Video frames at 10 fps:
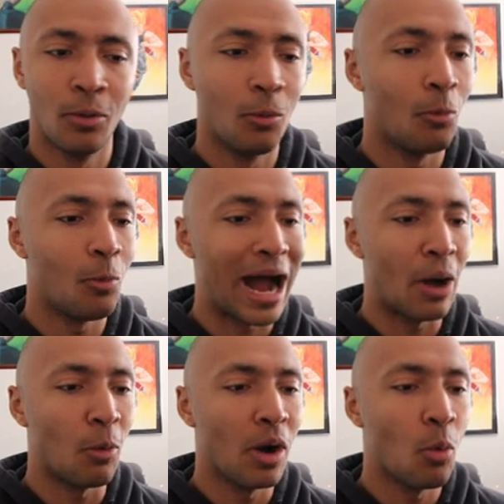
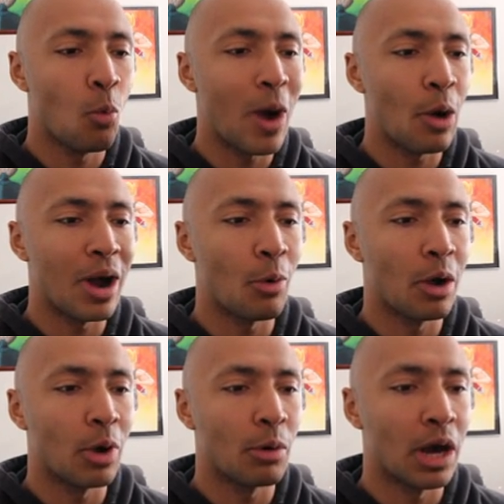Wow. Wow, wow, wow,
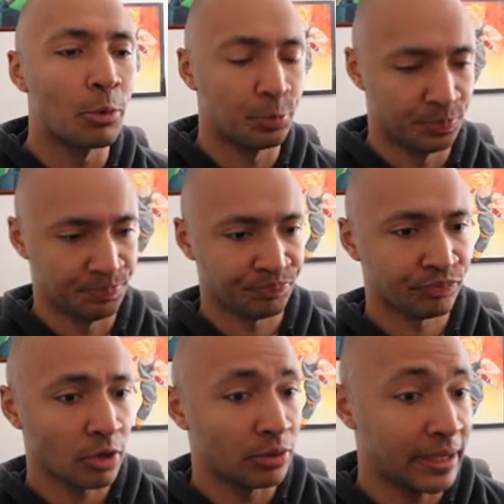wow, wow.
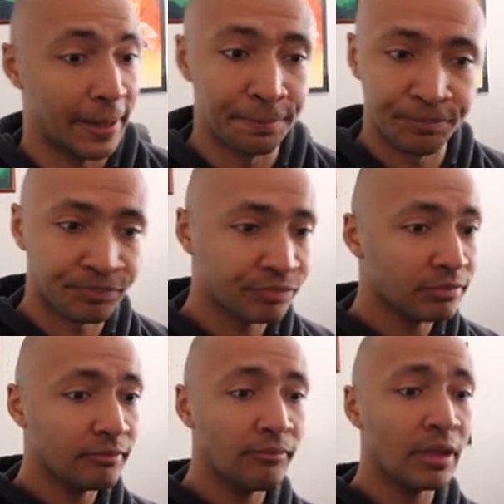Okay.
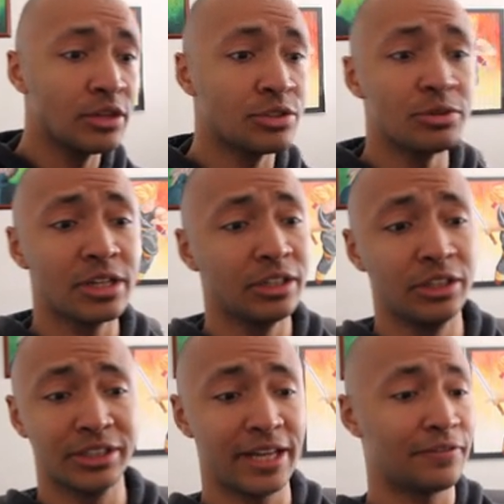So it's going to
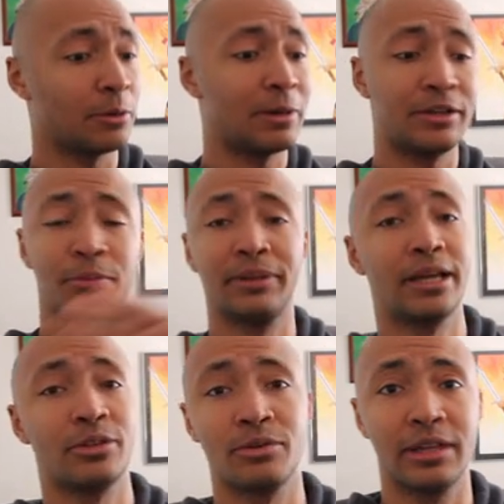look different while you're
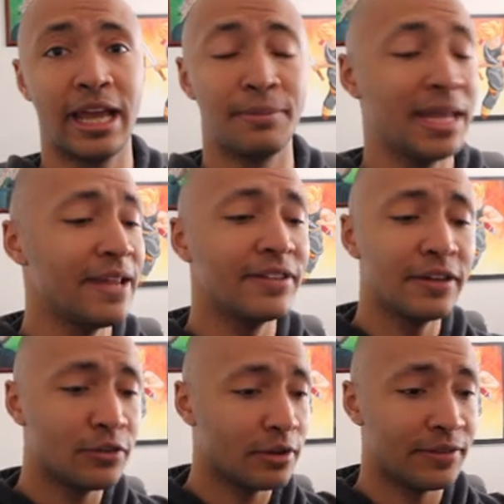playing through the game, even
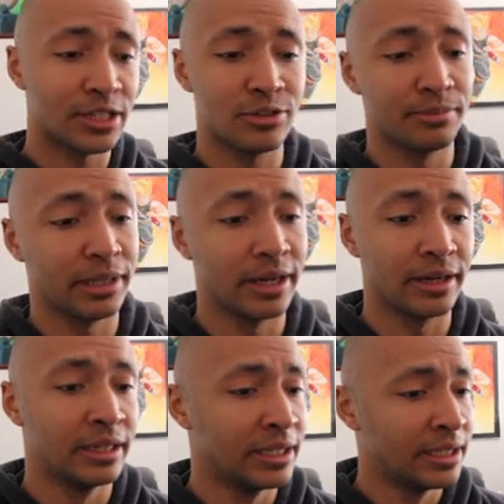if you're a veteran
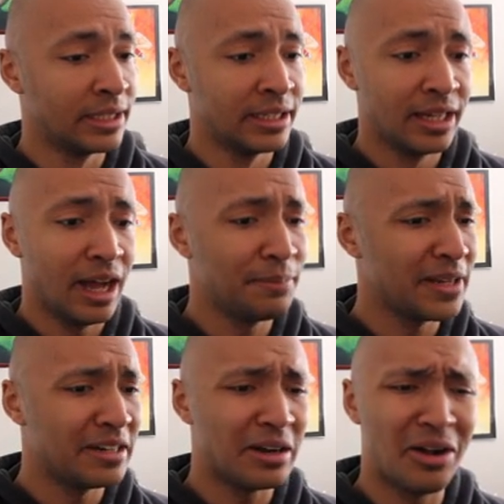player
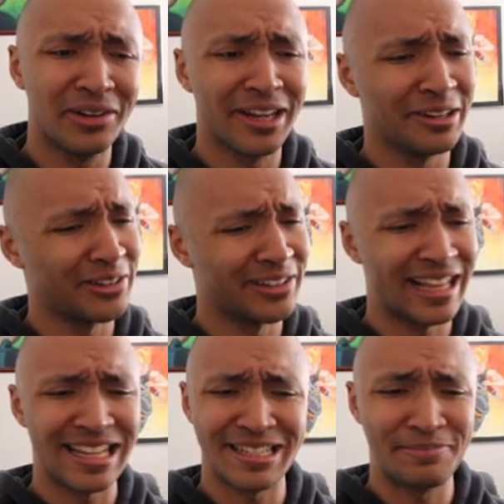updated all character
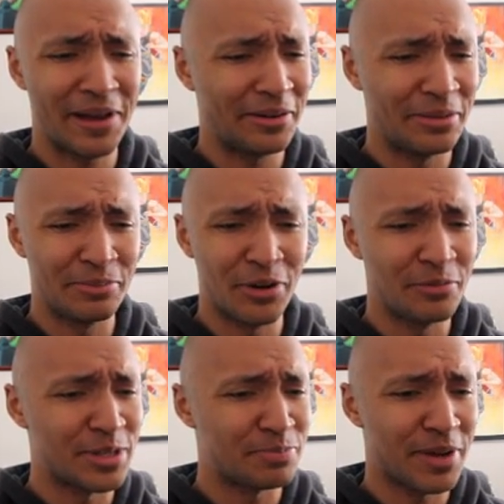classes, model
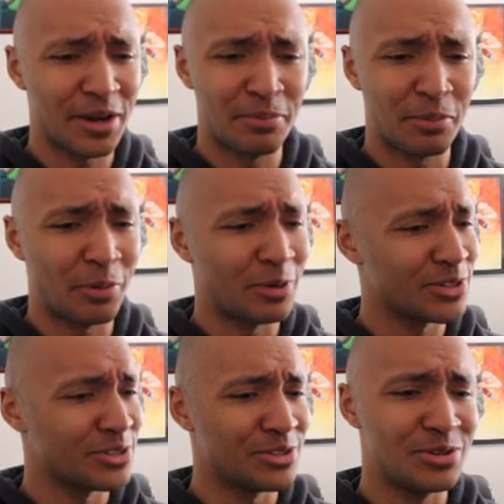improvements, better
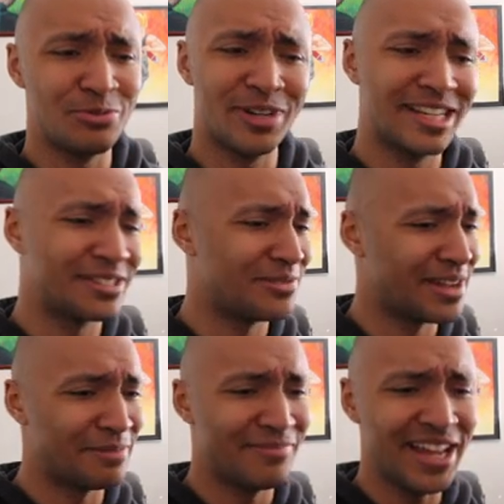proportions, new rigs, new
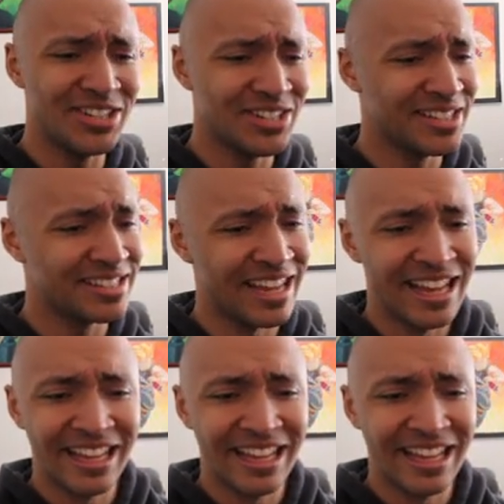animations,